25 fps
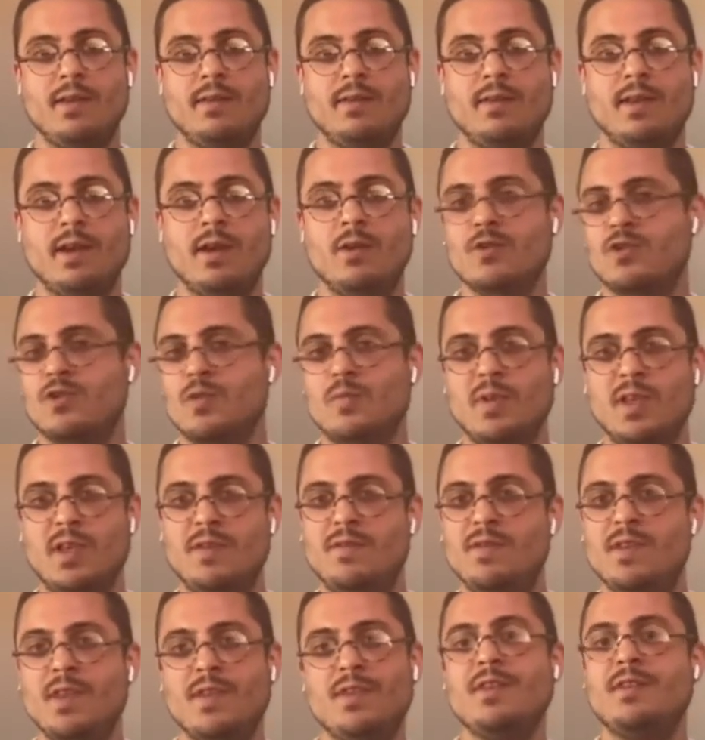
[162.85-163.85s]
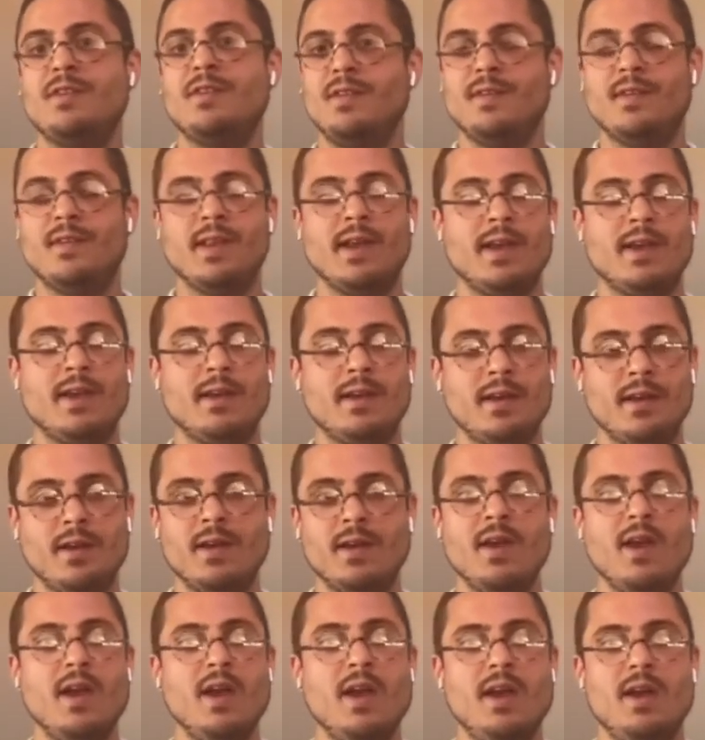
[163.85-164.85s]
And I also believe that this is like
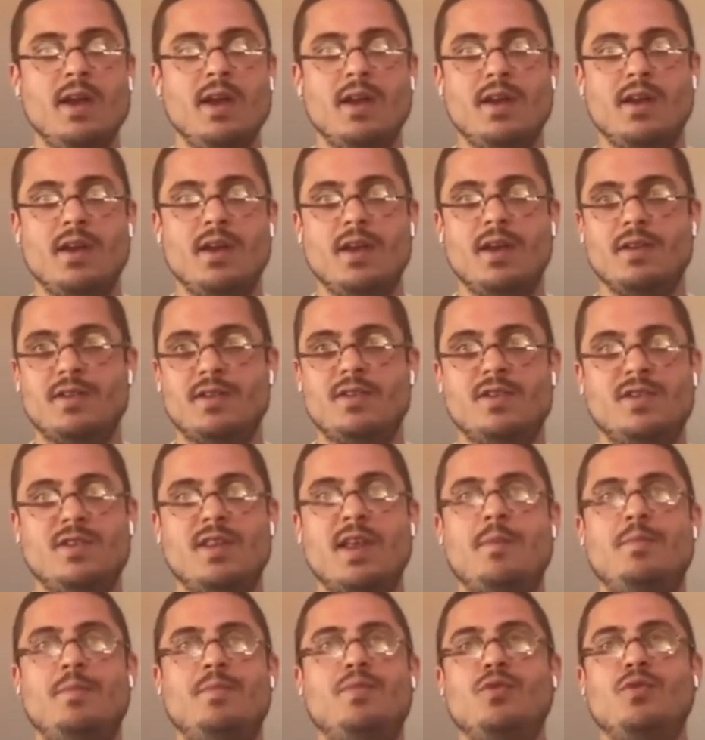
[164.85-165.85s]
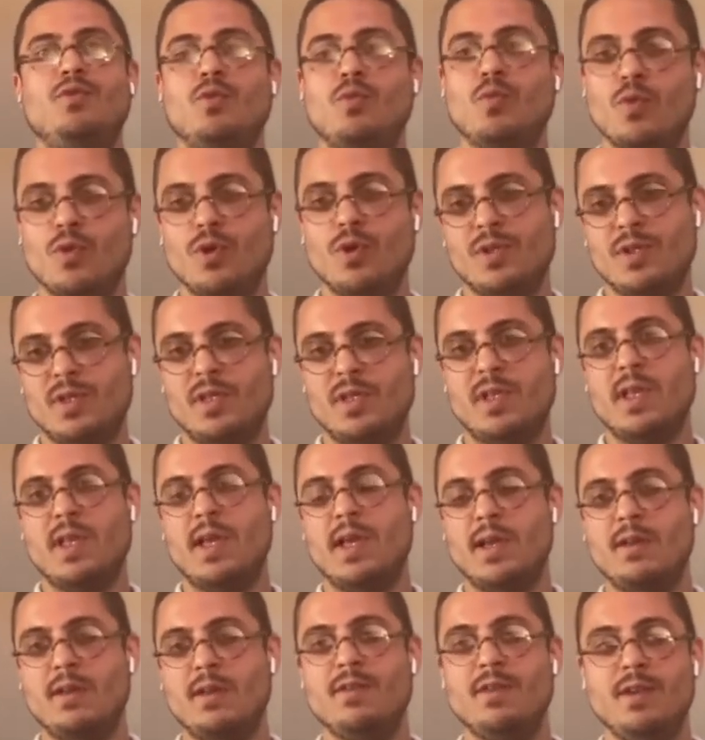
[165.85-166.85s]
a step towards
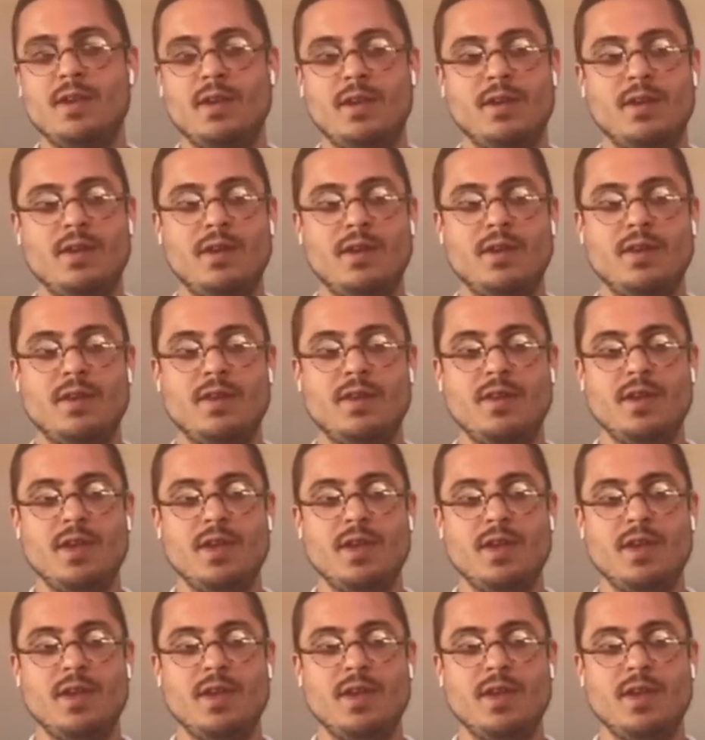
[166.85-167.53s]
like the